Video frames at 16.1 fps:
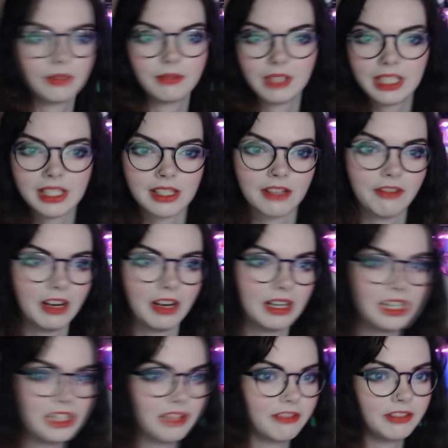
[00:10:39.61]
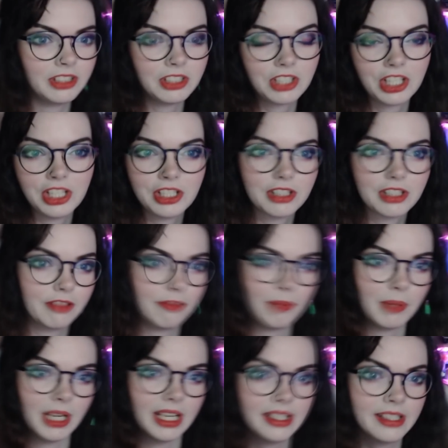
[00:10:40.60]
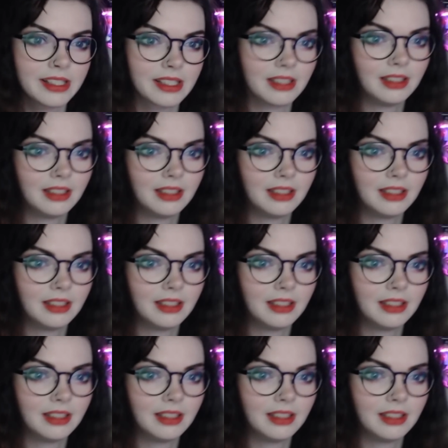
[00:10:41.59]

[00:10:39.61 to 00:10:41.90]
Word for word: this is a very different change of pace.